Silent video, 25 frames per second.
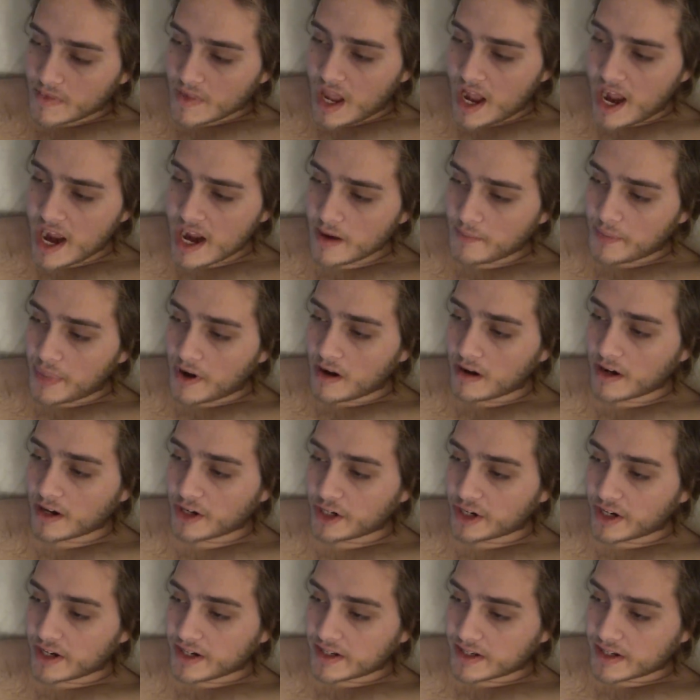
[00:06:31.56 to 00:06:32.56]
I
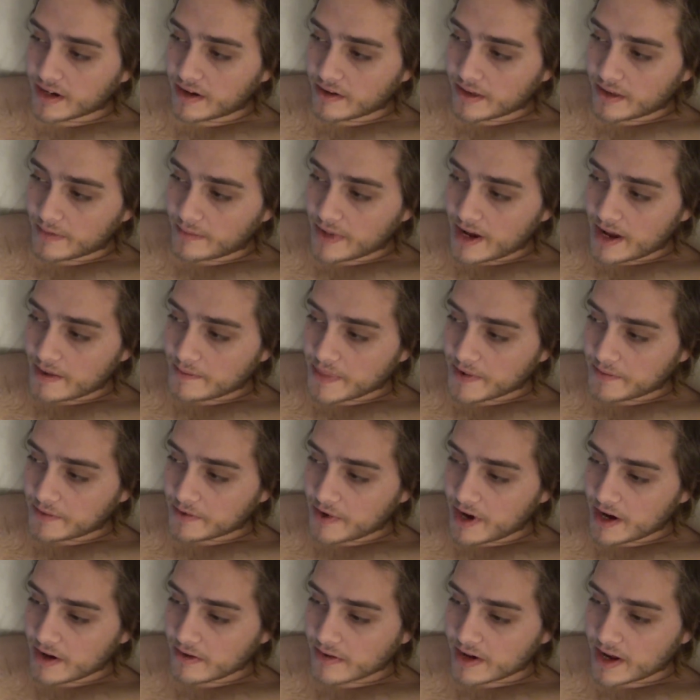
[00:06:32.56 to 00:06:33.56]
apologize to all the black
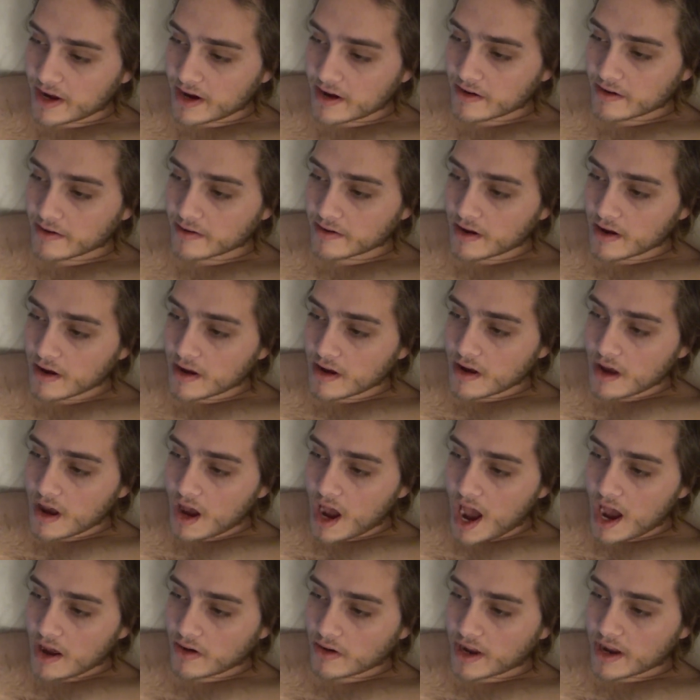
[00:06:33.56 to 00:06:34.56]
people. I don't care.
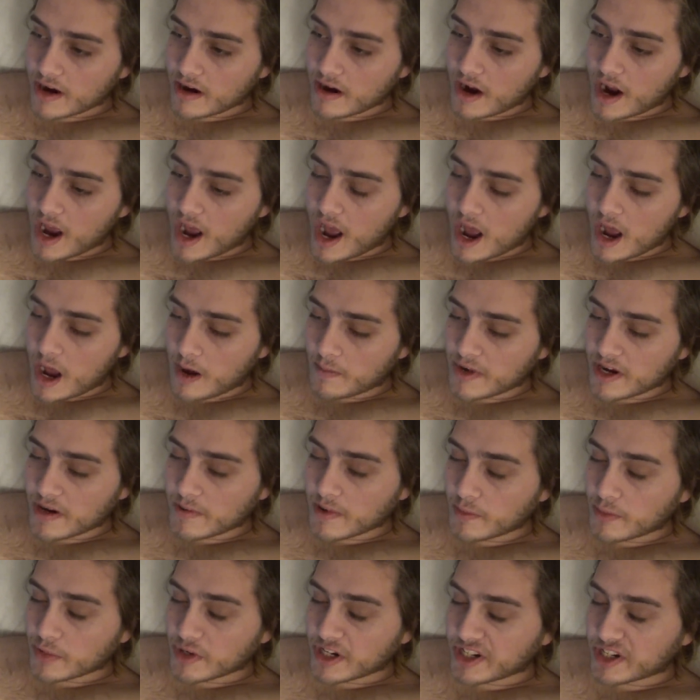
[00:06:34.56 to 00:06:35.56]
I don't care how many
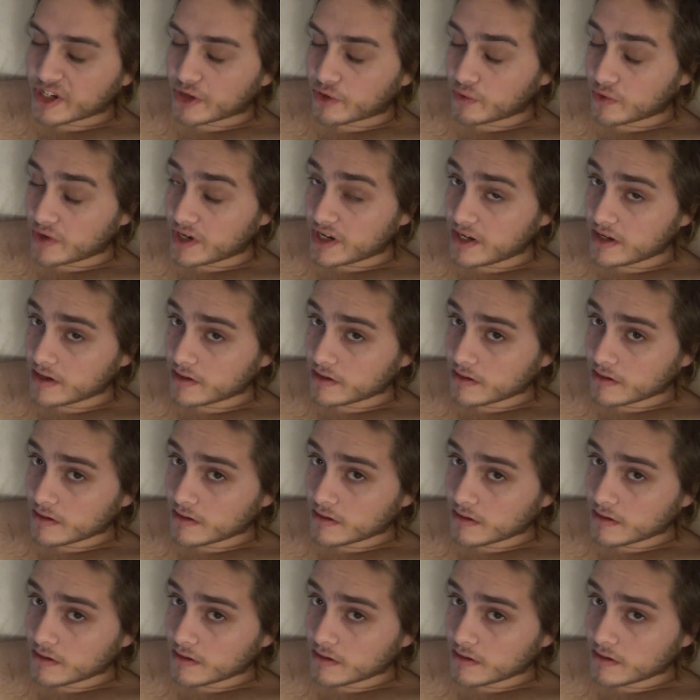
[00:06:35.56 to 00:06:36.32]
people disagree.